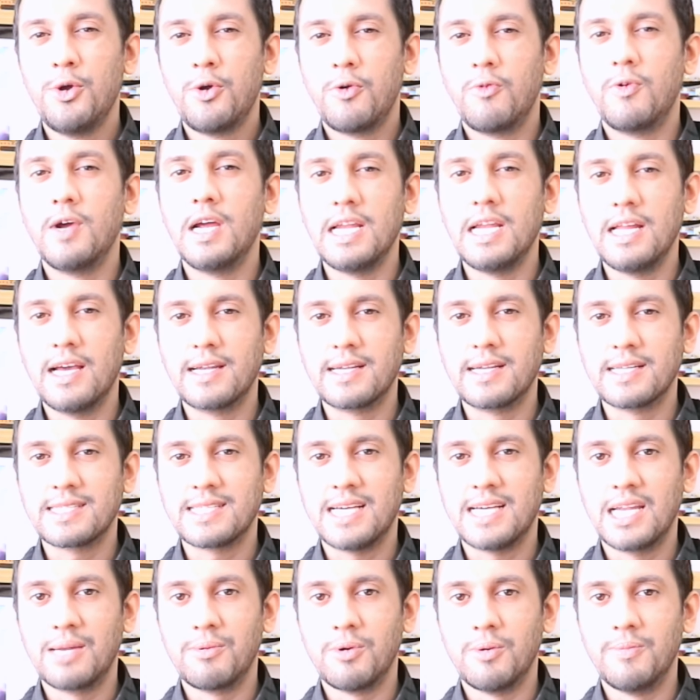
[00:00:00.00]
really
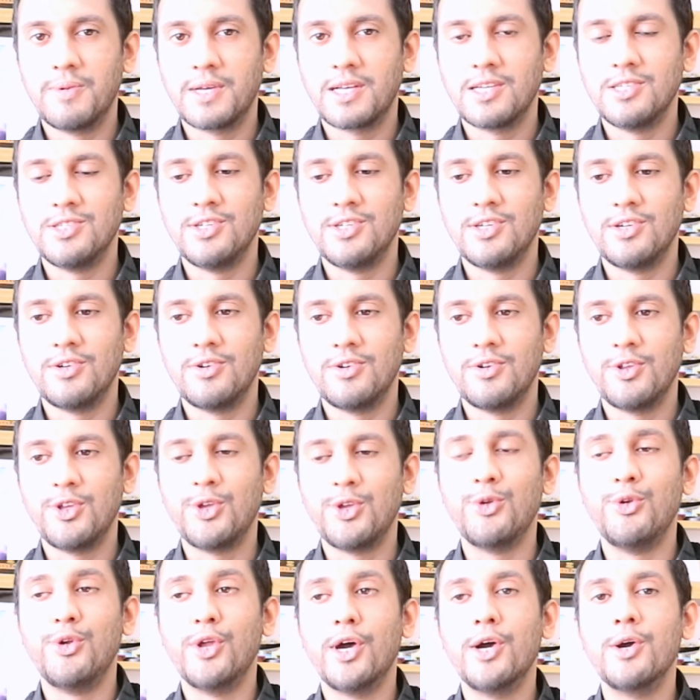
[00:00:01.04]
understandable, because you
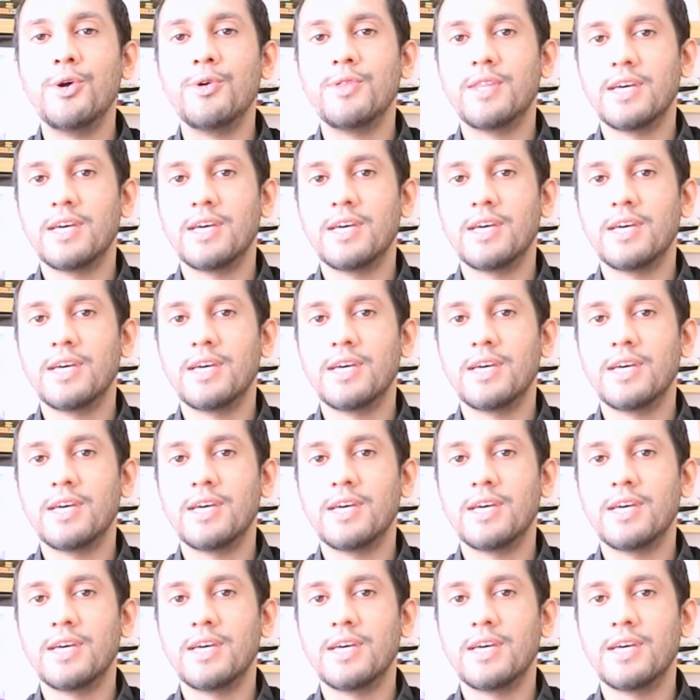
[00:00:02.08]
you know